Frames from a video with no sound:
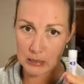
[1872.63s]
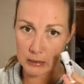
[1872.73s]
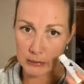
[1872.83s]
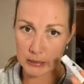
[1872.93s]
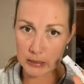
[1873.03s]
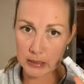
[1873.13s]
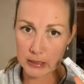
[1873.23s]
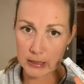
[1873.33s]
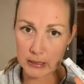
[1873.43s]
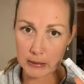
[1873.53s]
using
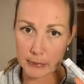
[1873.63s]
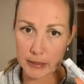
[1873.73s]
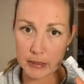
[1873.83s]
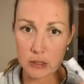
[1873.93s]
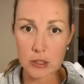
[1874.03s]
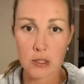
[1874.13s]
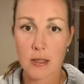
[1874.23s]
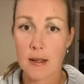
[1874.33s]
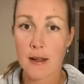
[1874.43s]
this at the beach,